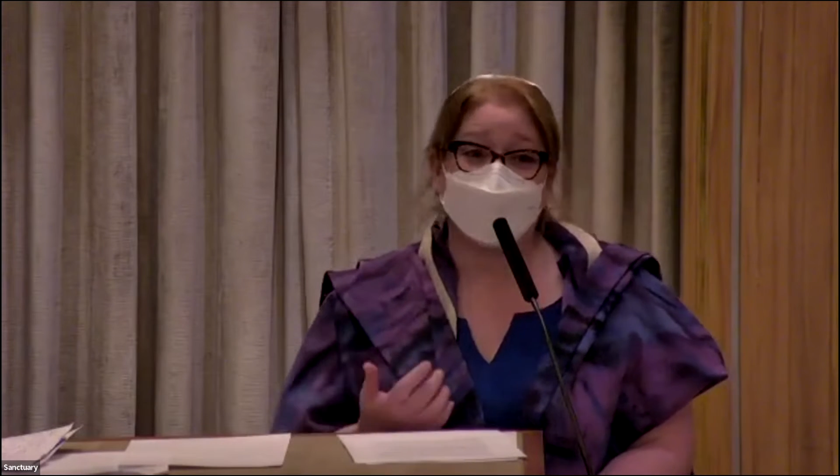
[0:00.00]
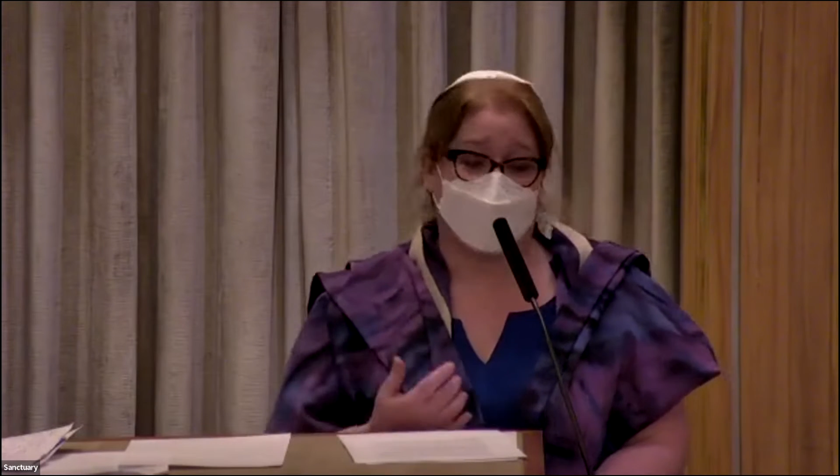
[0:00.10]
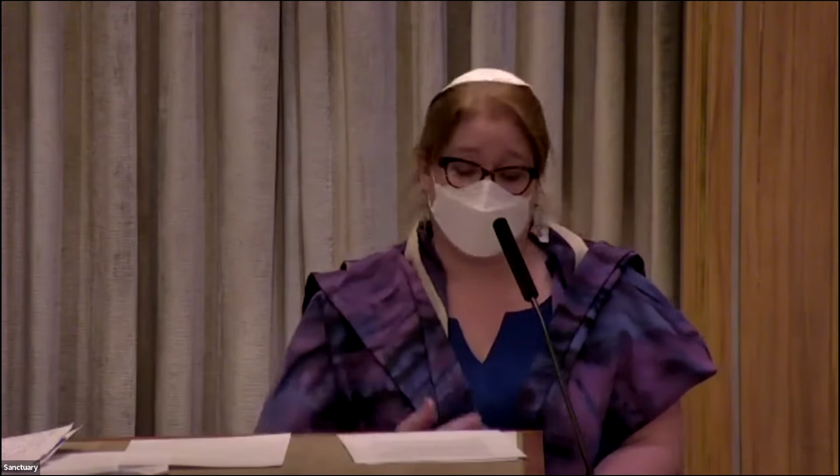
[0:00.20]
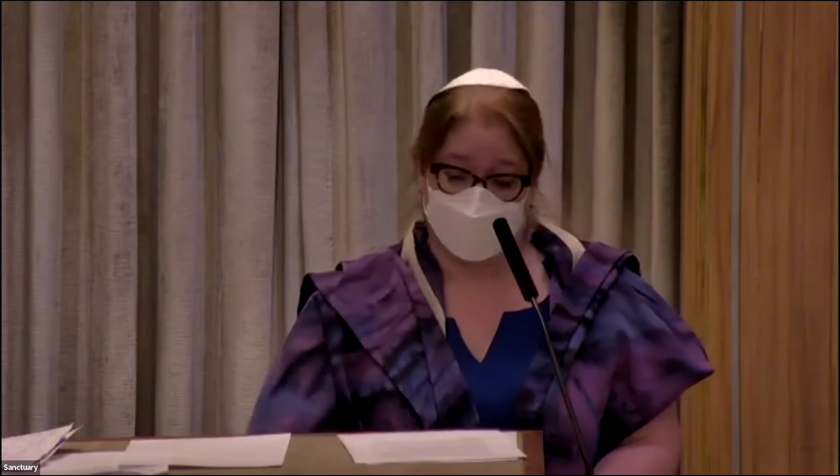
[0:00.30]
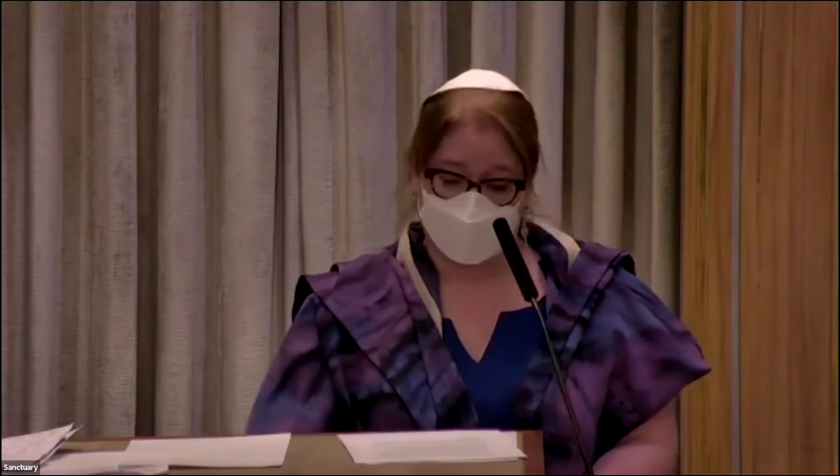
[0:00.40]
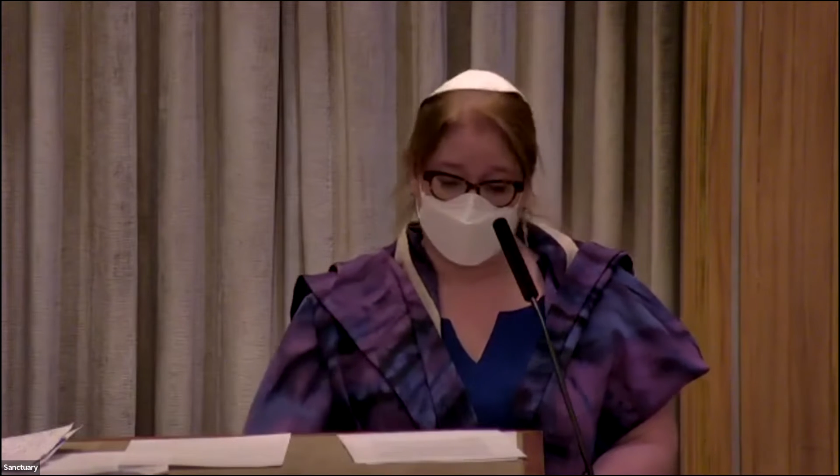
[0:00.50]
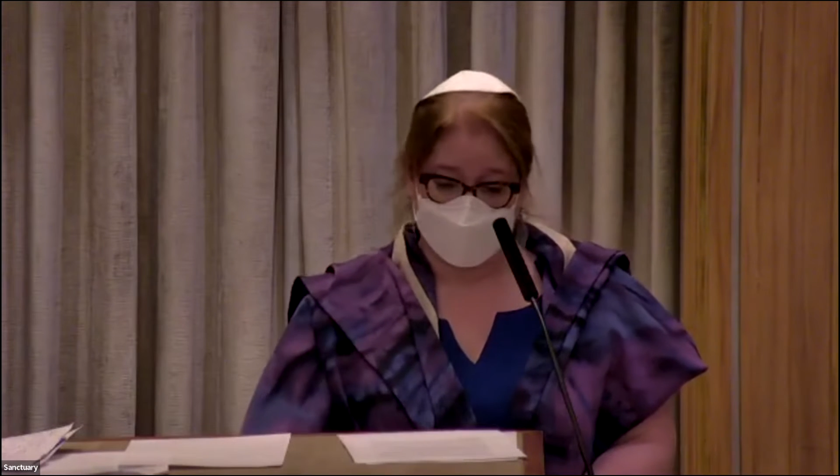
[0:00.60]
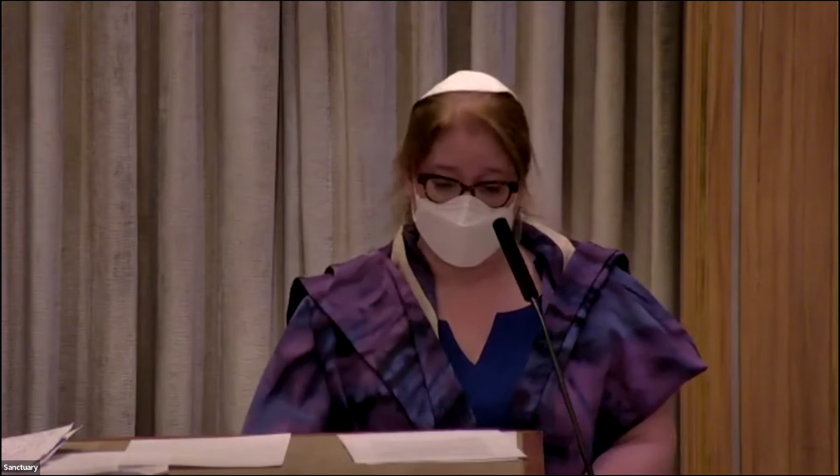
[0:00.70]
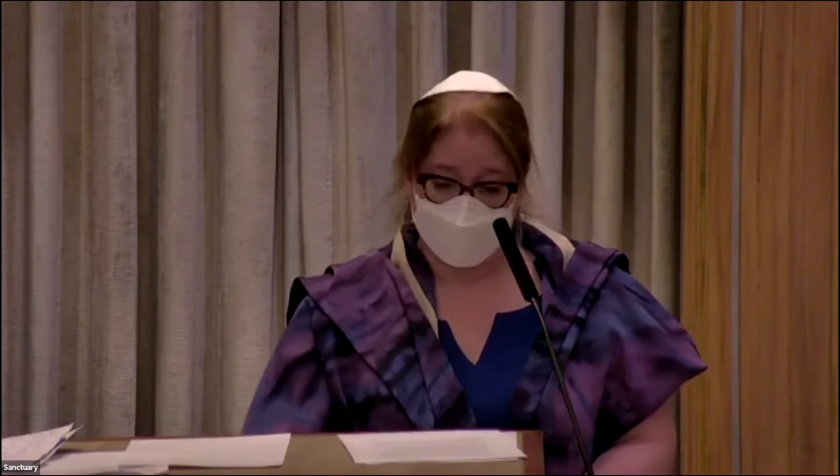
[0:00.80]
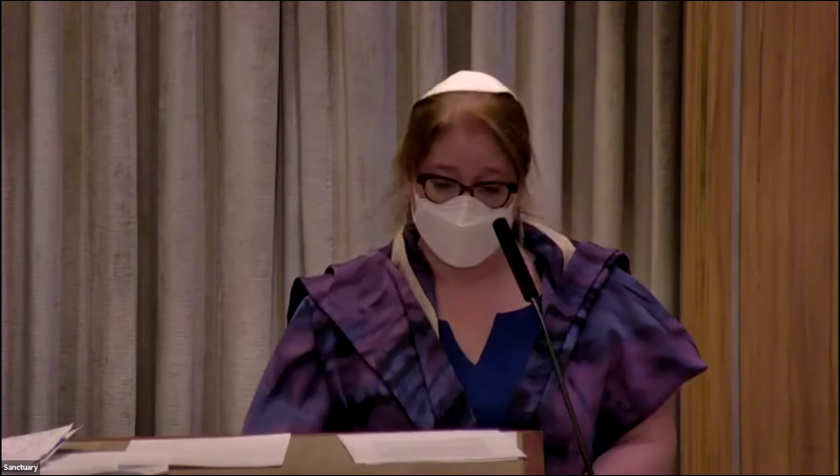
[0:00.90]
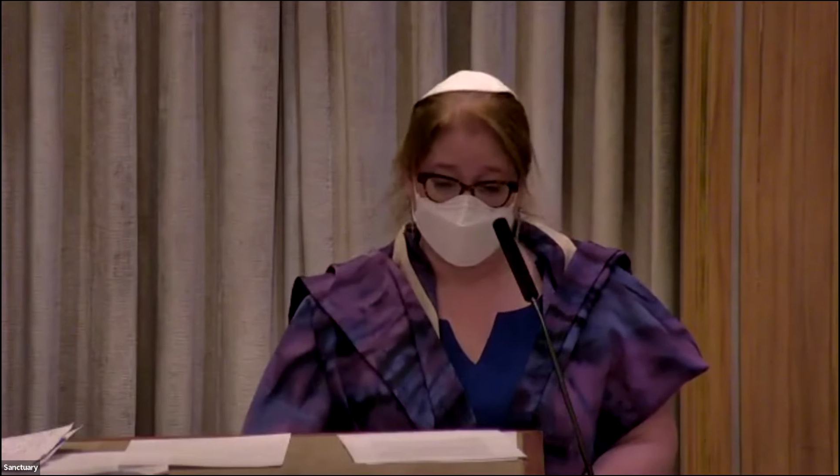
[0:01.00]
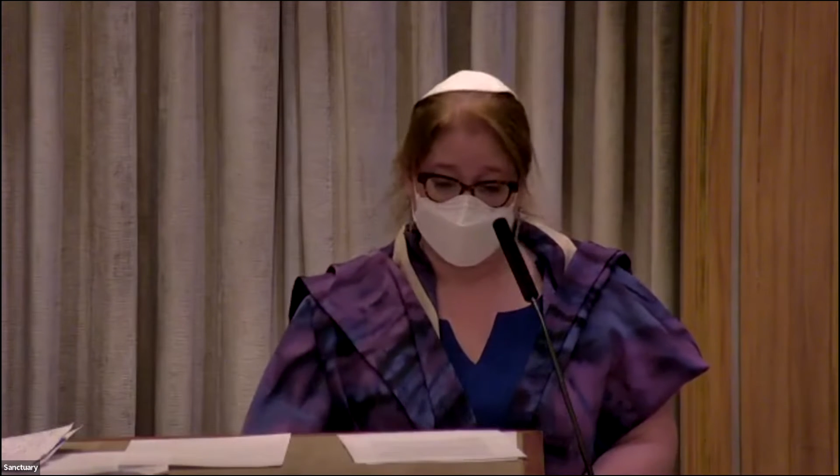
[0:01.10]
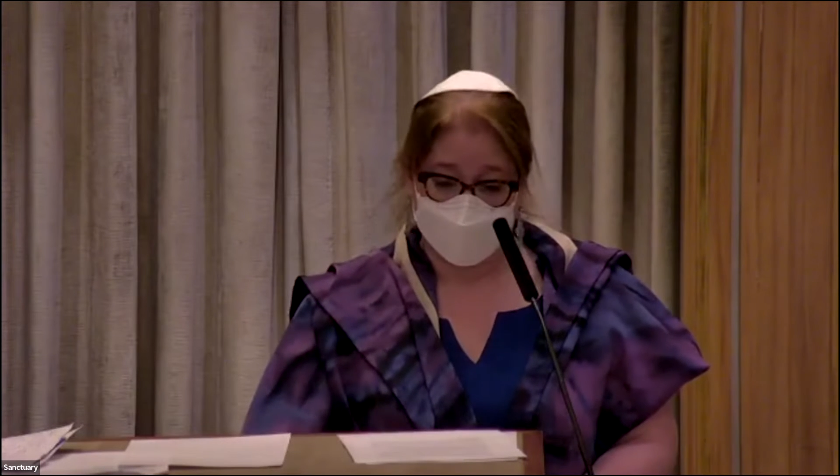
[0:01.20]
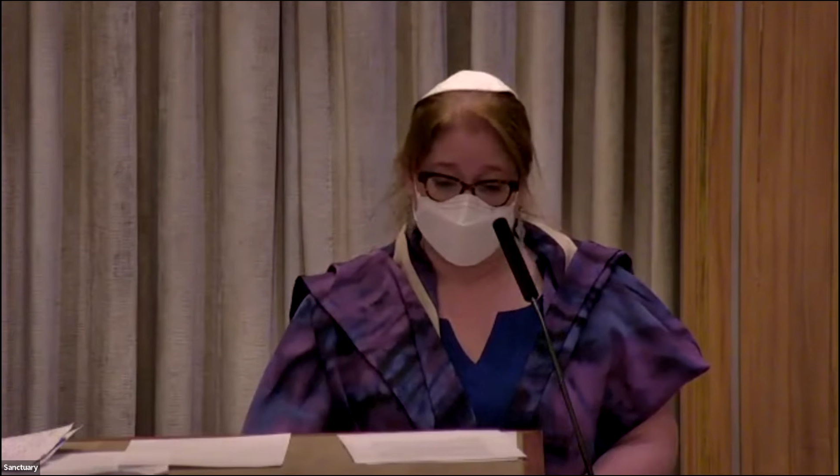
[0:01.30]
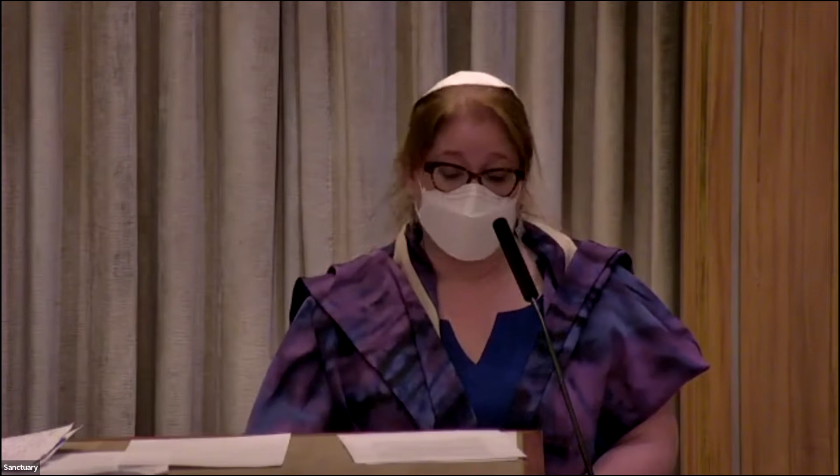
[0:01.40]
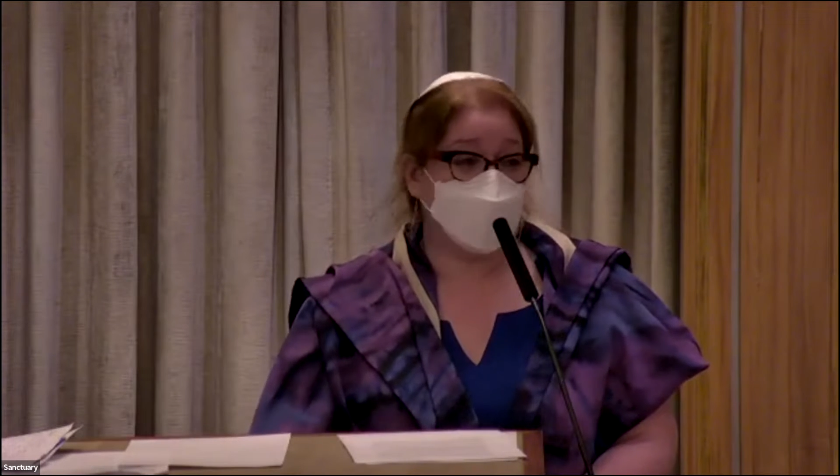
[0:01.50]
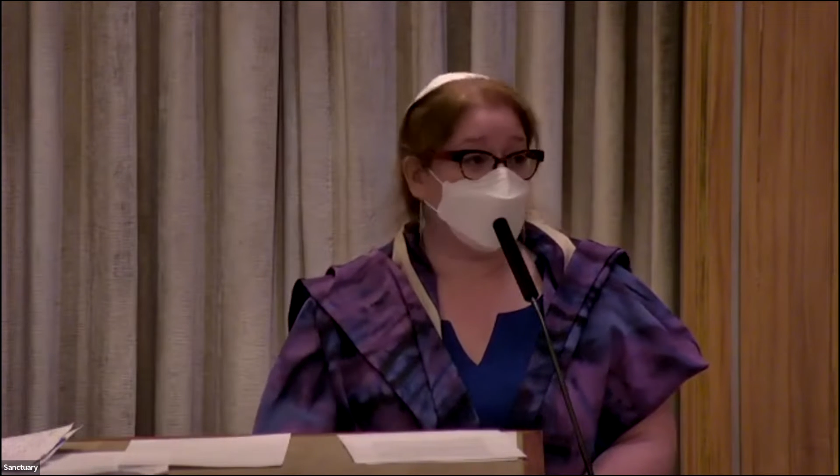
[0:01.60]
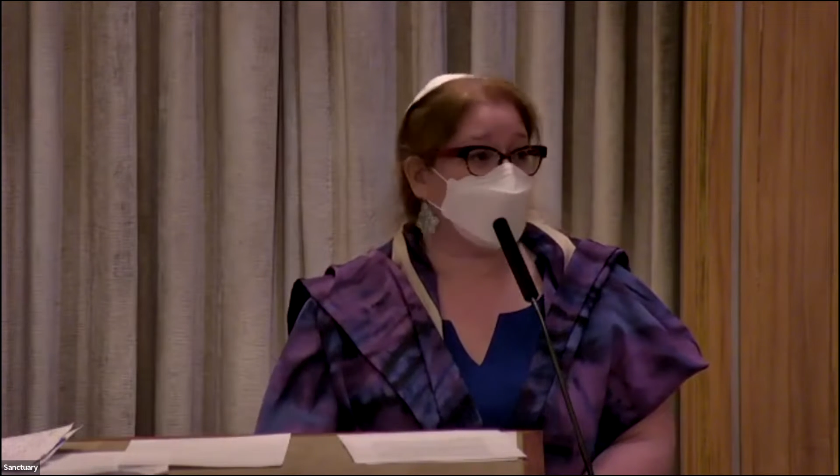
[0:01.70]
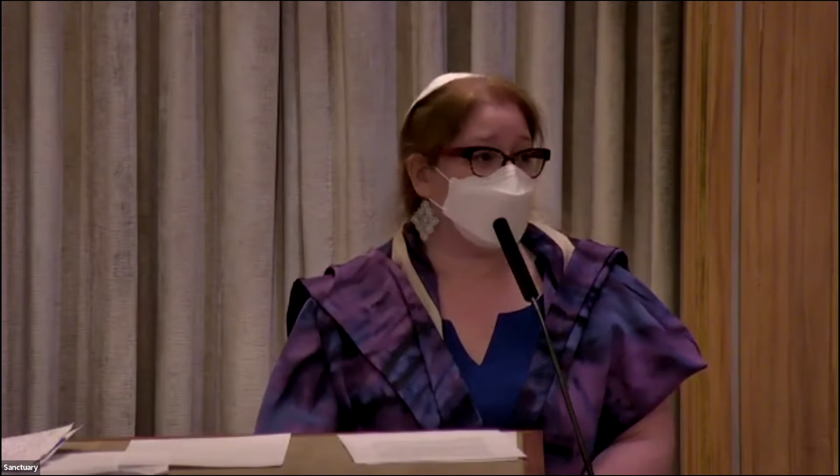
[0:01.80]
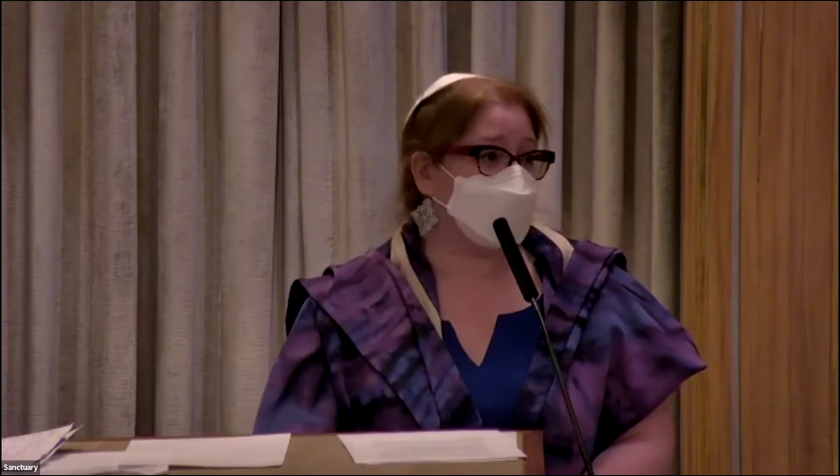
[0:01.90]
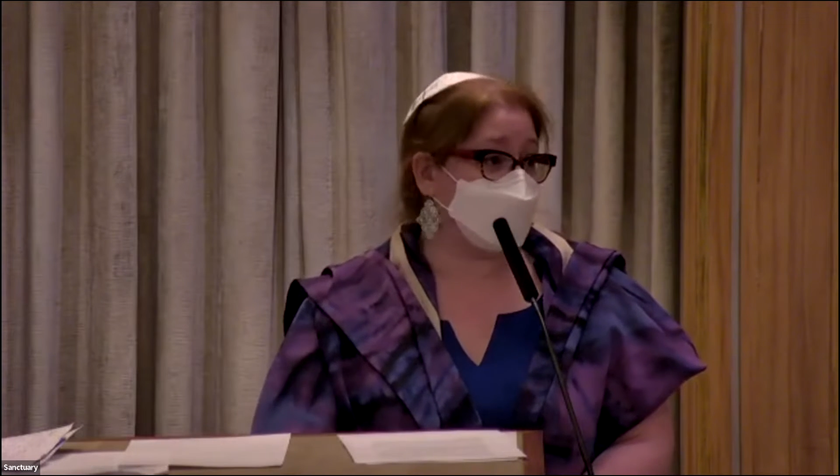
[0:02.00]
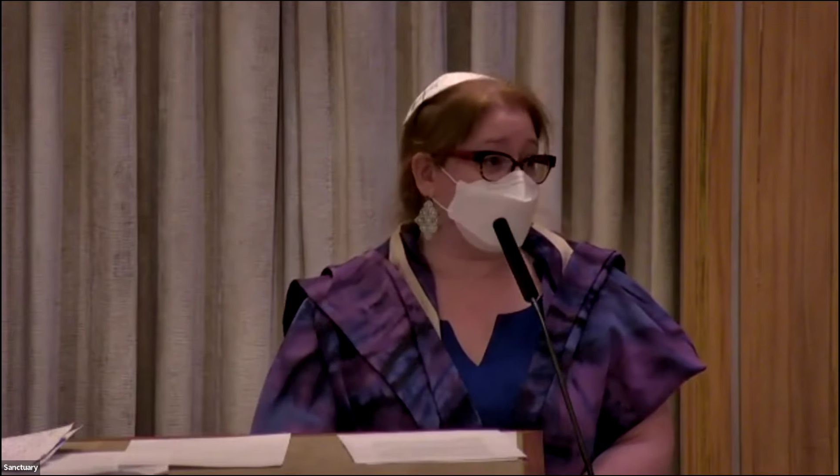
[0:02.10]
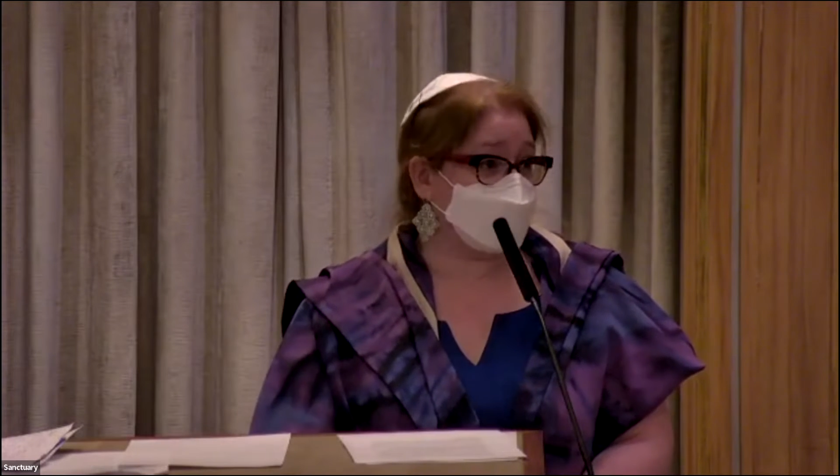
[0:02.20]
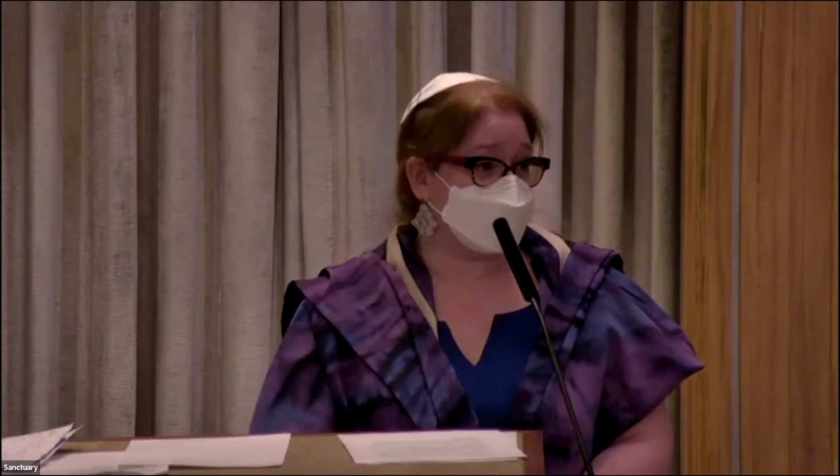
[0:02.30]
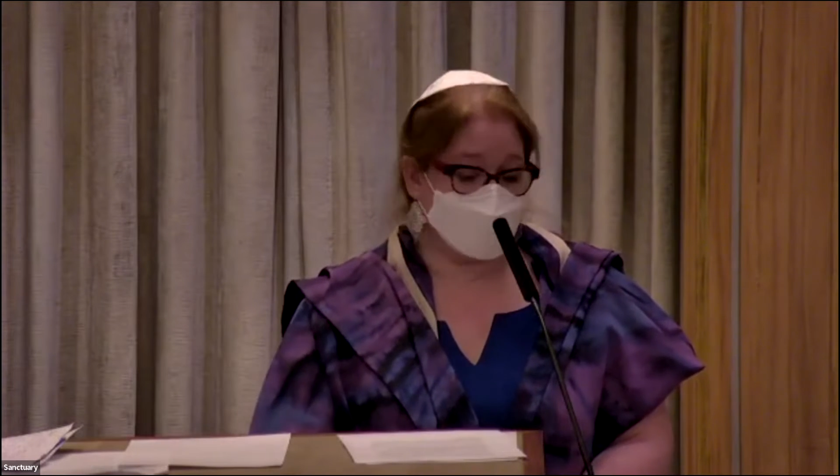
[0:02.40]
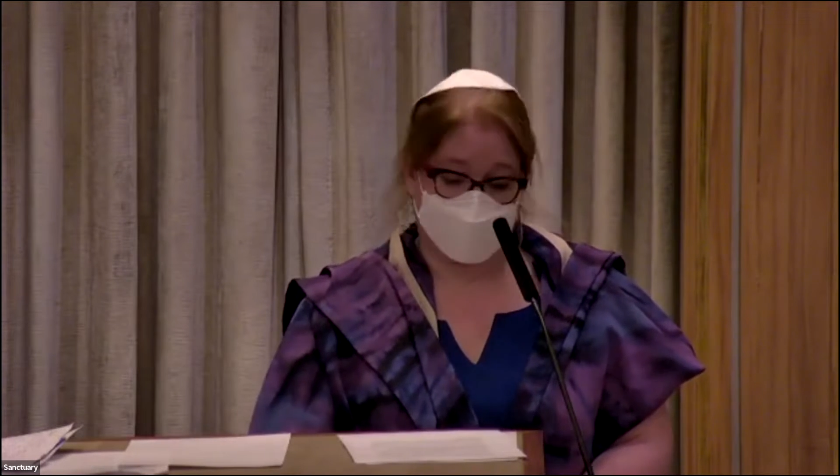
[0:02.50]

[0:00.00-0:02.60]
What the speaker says: in order to be Jewish,